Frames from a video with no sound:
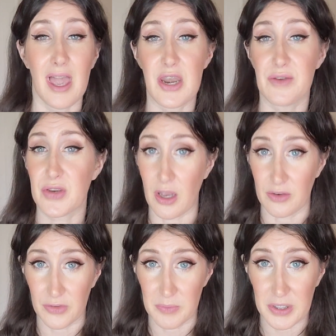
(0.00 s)
And if you're
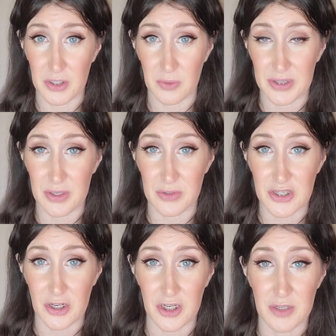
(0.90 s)
unfamiliar with those
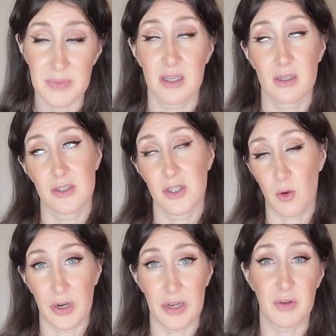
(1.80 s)
terms,
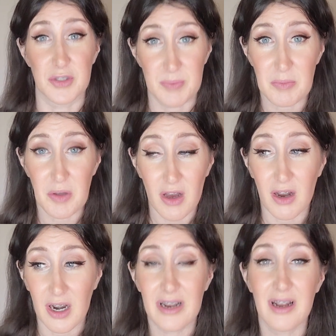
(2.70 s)
don't worry, most people
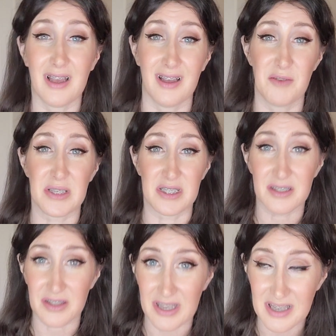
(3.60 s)
are
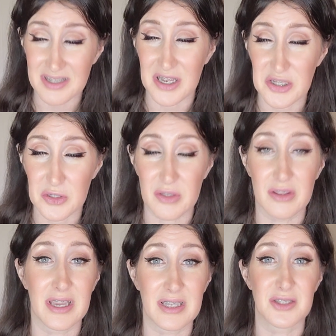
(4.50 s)
until they get diagnosed
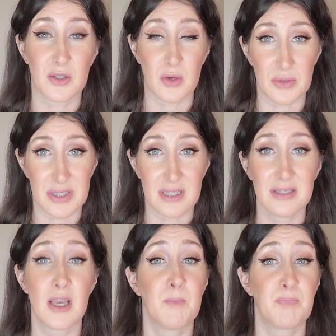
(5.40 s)
with lichen
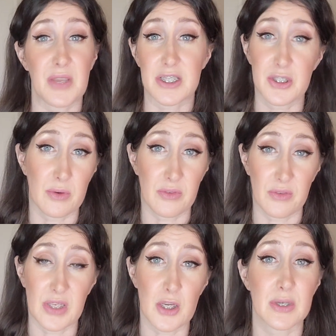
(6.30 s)
sclerosus. I do have a
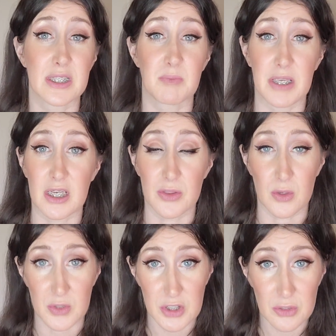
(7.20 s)
video explaining
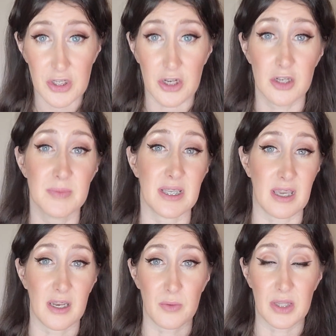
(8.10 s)
those two terms.
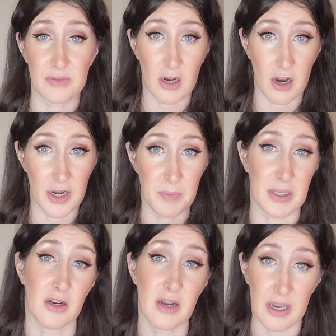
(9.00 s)
Again, I will leave a card up
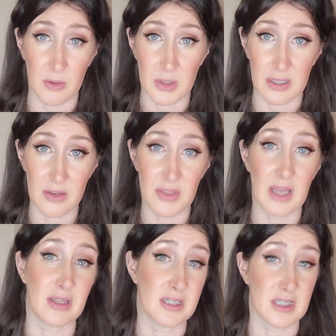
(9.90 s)
here and I will leave
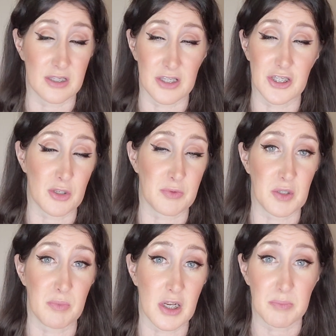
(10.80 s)
that linked in the
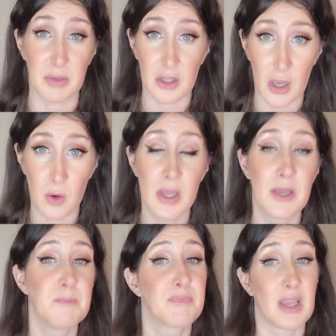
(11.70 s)
description box below.
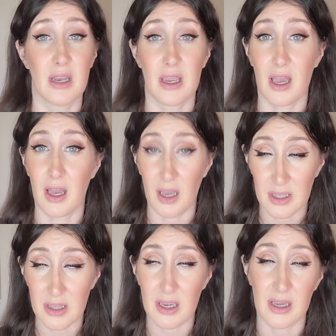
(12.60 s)
And I
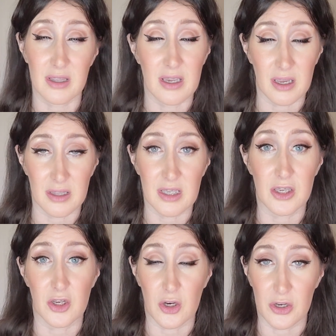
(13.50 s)
highly, highly, highly
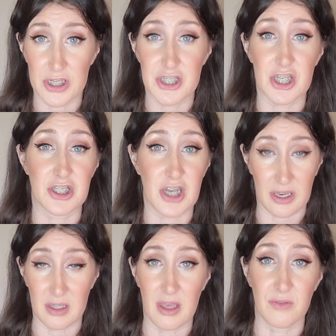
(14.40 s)
encourage
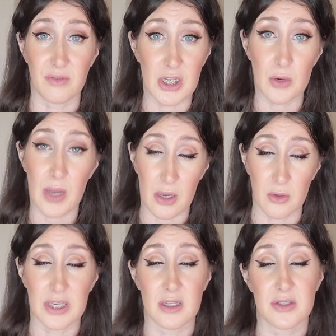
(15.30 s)
checking that video
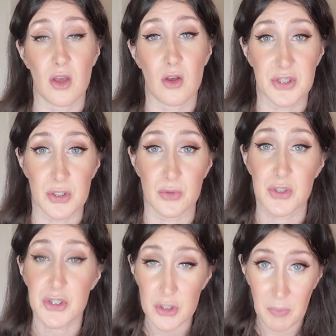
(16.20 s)
out. It is also
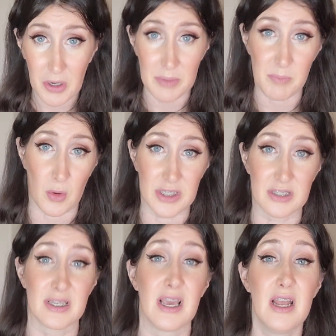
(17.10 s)
super
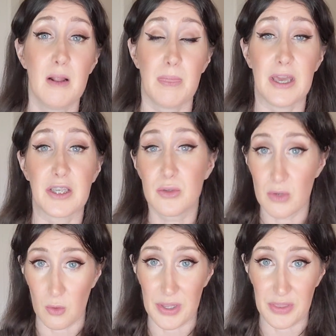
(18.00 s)
important that you
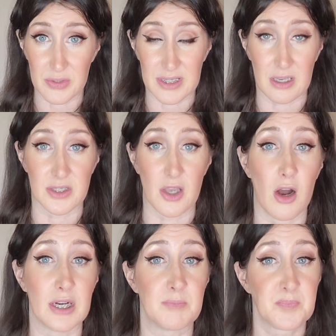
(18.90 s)
know what those things
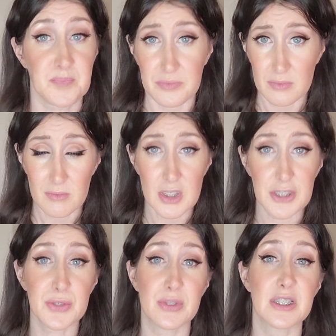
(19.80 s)
are.
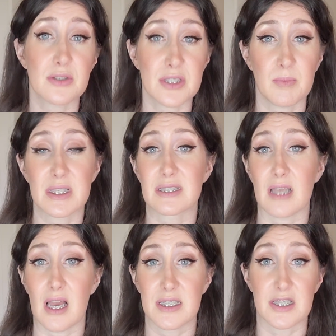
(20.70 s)
So these are some of the
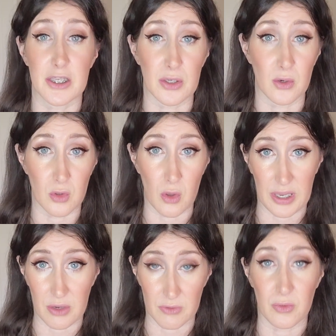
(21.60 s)
signs that you're
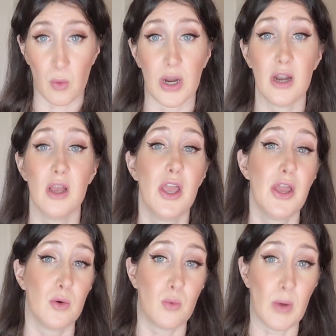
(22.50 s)
looking for
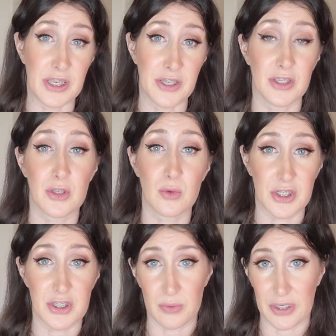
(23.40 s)
when you
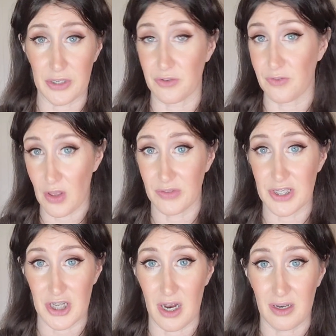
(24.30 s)
are doing your vulva
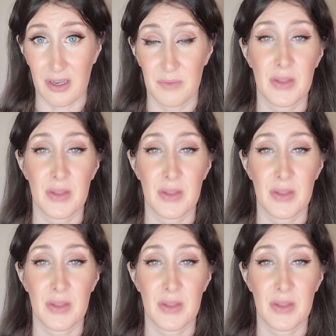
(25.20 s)
check.